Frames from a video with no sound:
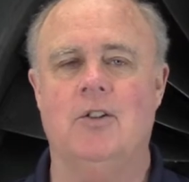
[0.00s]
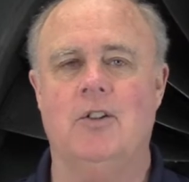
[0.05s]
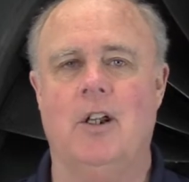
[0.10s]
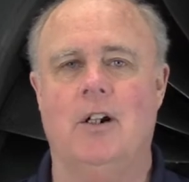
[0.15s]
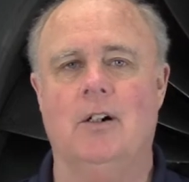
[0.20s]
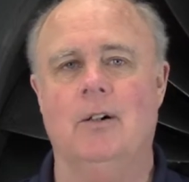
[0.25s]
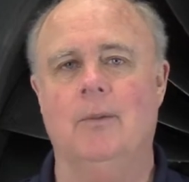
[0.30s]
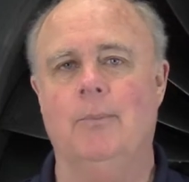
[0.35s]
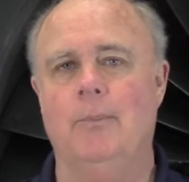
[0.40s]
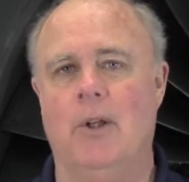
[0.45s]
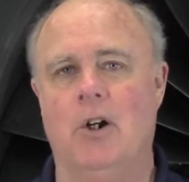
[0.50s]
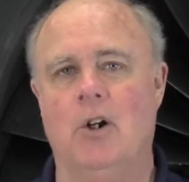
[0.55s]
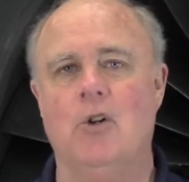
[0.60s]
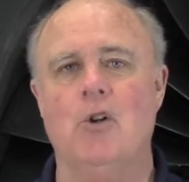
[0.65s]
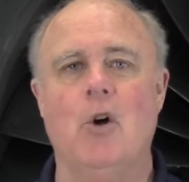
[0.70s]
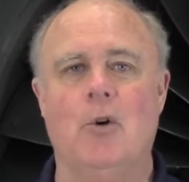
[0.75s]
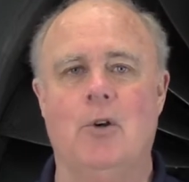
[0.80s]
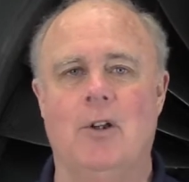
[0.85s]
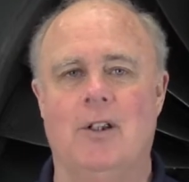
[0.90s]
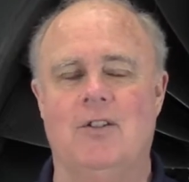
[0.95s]
Center, better
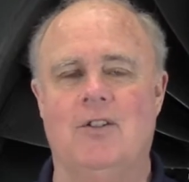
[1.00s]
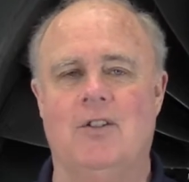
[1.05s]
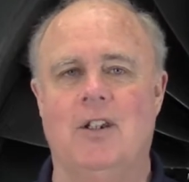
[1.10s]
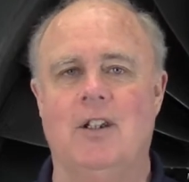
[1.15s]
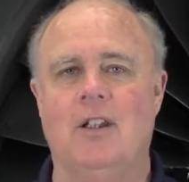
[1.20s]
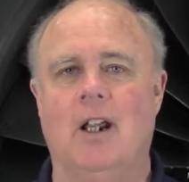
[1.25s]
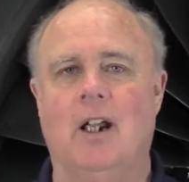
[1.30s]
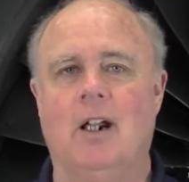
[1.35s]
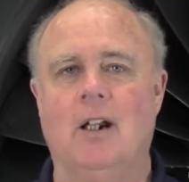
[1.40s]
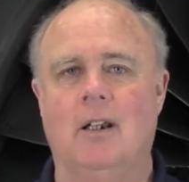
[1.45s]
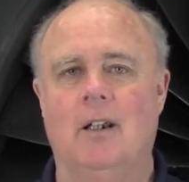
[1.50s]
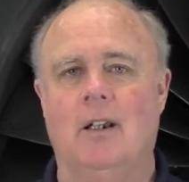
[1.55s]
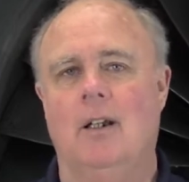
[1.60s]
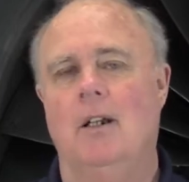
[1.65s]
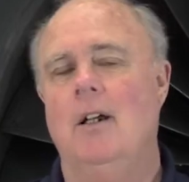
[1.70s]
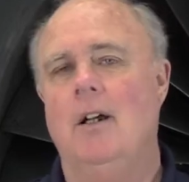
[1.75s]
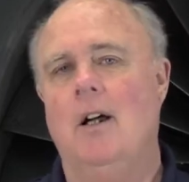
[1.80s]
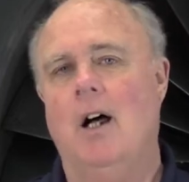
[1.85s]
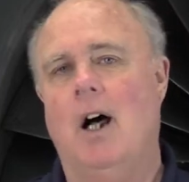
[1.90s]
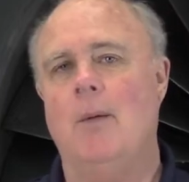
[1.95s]
known as CTEC.
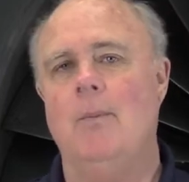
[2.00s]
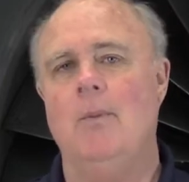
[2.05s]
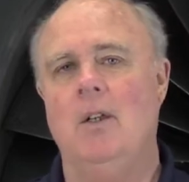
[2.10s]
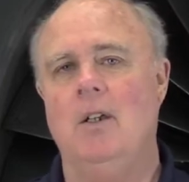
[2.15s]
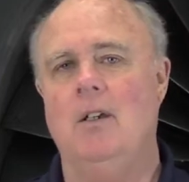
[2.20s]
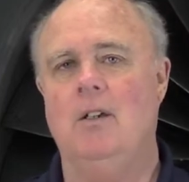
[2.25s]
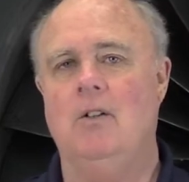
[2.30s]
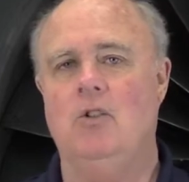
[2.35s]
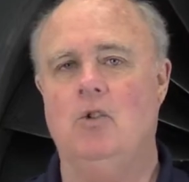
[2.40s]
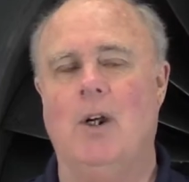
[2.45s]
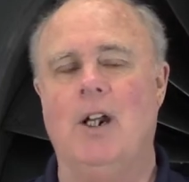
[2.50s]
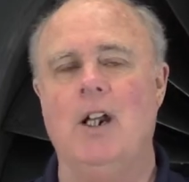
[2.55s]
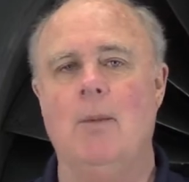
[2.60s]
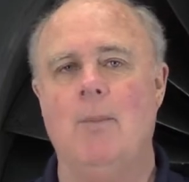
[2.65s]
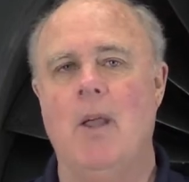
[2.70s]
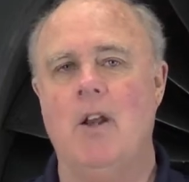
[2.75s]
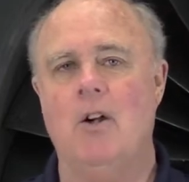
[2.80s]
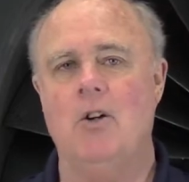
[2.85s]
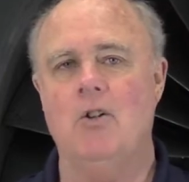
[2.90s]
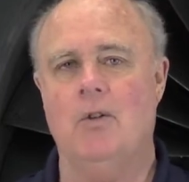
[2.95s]
I'm the
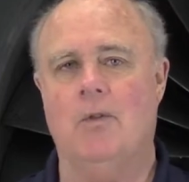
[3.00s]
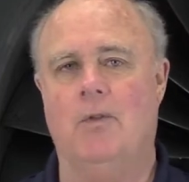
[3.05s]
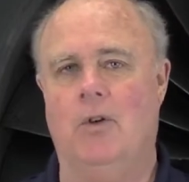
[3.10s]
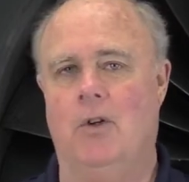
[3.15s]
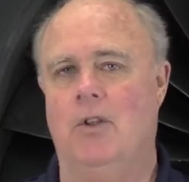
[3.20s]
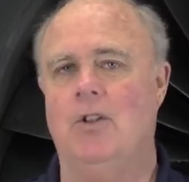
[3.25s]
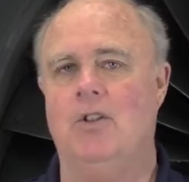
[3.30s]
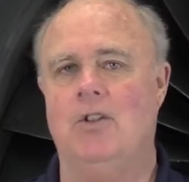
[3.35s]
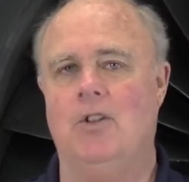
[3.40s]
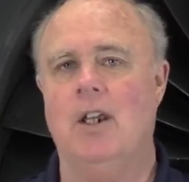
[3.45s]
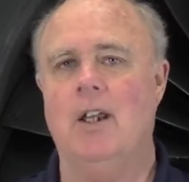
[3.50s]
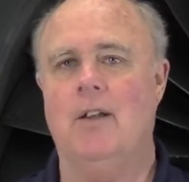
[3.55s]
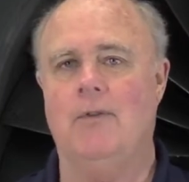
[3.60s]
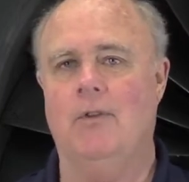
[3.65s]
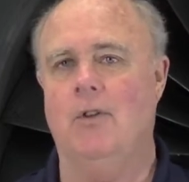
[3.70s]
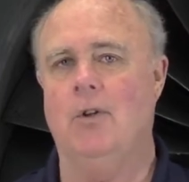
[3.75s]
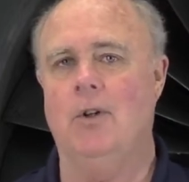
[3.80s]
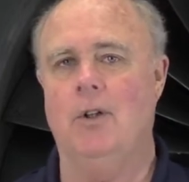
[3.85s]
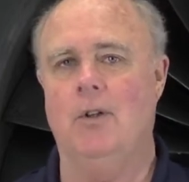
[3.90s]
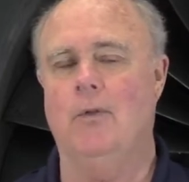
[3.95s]
training manager for the
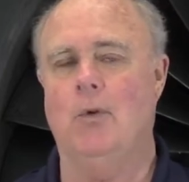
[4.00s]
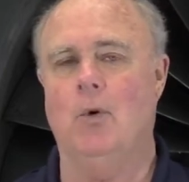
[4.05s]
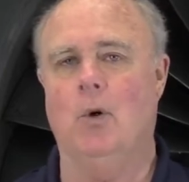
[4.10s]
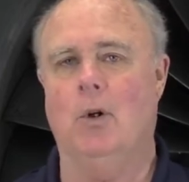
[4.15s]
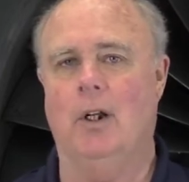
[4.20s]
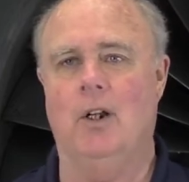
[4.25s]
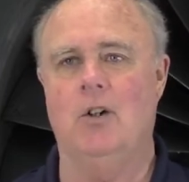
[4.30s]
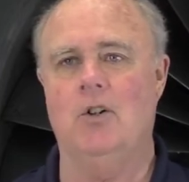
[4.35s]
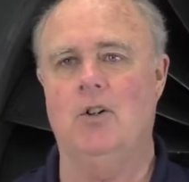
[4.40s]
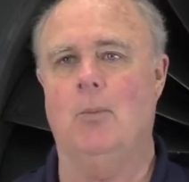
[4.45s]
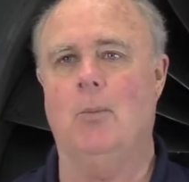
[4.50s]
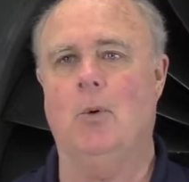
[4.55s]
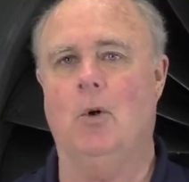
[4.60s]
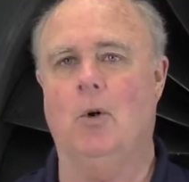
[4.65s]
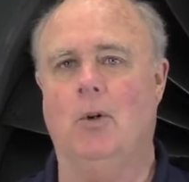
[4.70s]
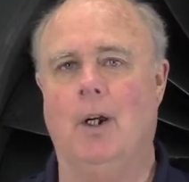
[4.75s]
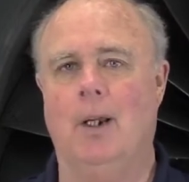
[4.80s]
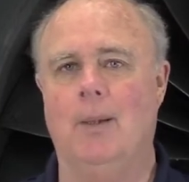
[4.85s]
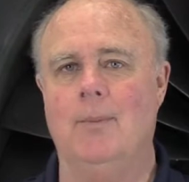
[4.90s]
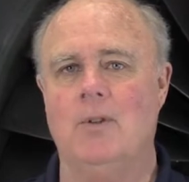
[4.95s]
CF34 engine
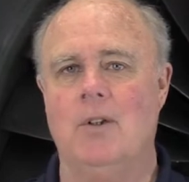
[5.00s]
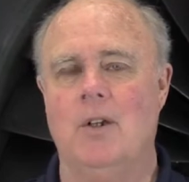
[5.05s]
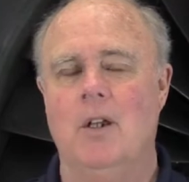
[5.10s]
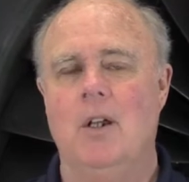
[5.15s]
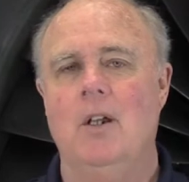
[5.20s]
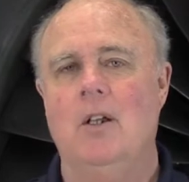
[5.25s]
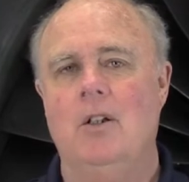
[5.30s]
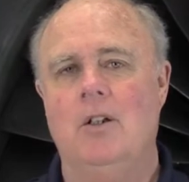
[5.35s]
programs.